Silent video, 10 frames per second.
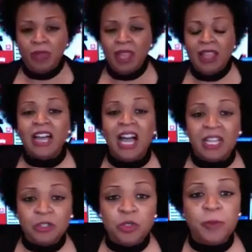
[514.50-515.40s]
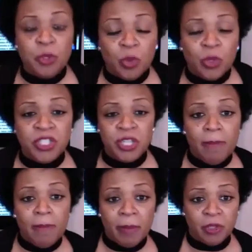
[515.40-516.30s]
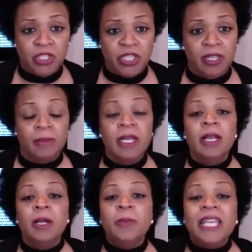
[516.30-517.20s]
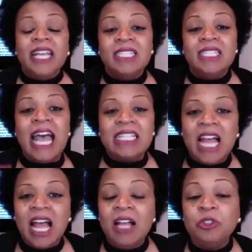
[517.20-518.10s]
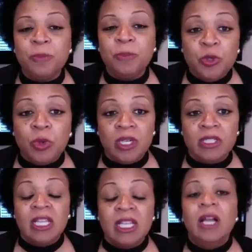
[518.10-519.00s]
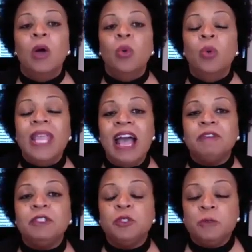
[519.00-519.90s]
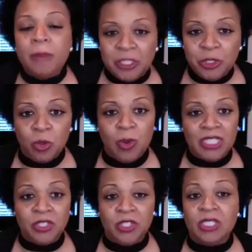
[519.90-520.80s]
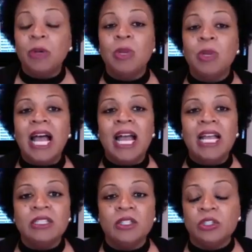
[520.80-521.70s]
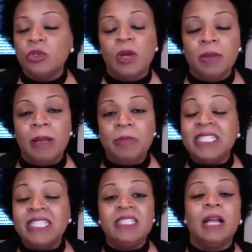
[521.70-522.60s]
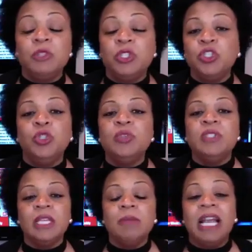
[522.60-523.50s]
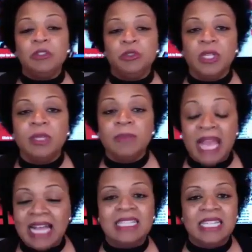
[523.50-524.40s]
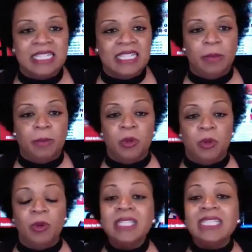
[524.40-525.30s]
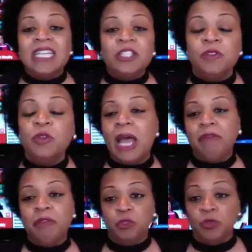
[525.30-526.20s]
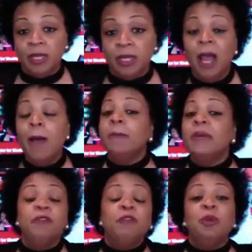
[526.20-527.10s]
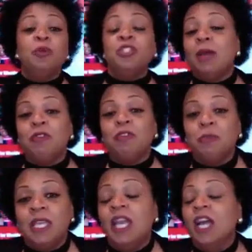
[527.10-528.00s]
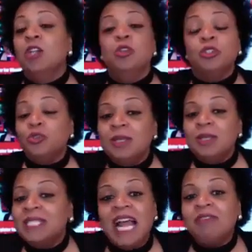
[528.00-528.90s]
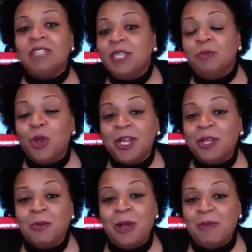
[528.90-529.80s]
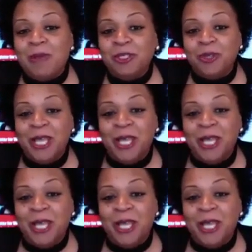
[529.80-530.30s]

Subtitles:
the entrepreneurship membership, because as entrepreneurs, we have special questions. Like when I started my business, I'm just using my dream as an example, because each of you have your dream. But if you won't share with me your dream, then I have to keep talking about my dream.